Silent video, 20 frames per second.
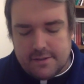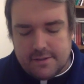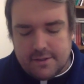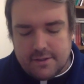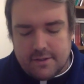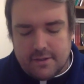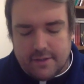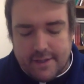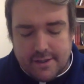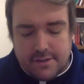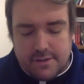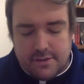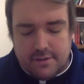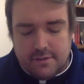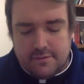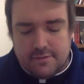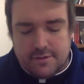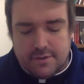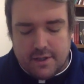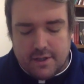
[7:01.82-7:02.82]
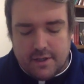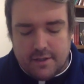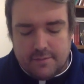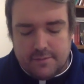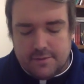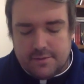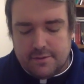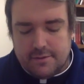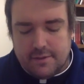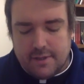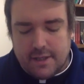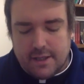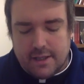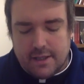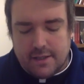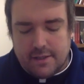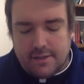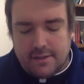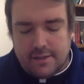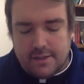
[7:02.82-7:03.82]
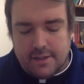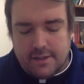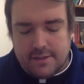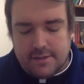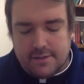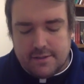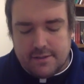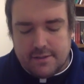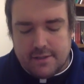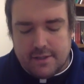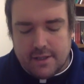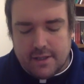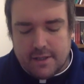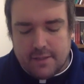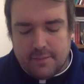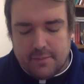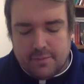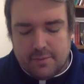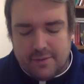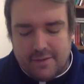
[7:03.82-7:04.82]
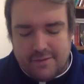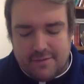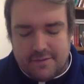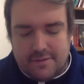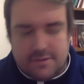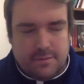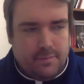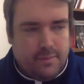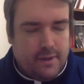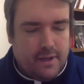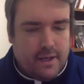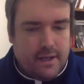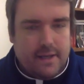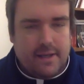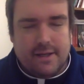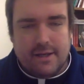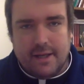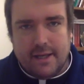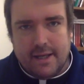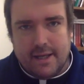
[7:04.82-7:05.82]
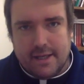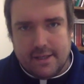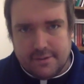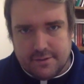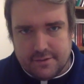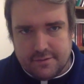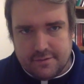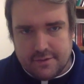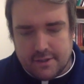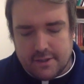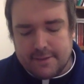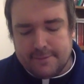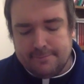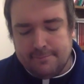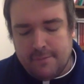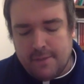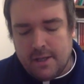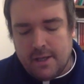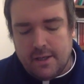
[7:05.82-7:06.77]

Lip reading: a collection of psalms, and it's prefaced by an antiphon.